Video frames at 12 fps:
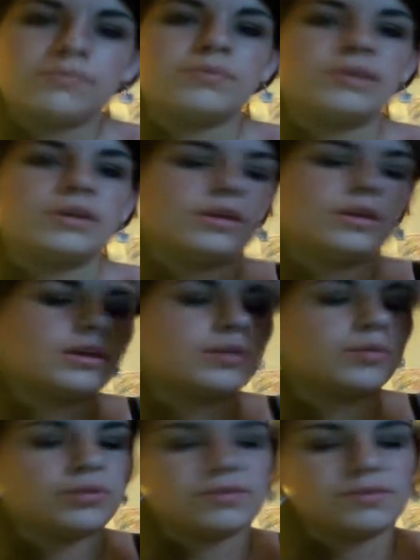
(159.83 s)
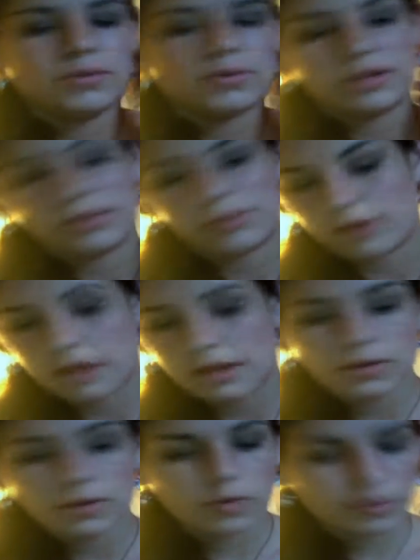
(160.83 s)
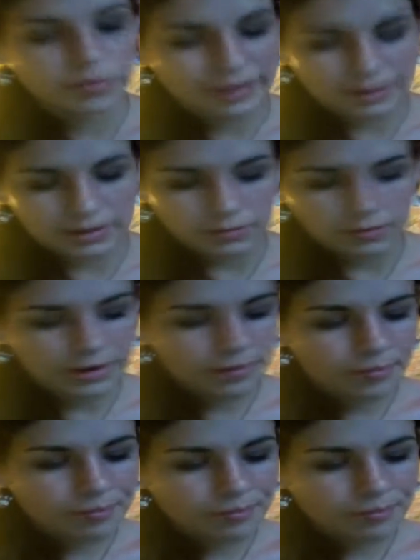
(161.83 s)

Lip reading: preview in either color or black and white.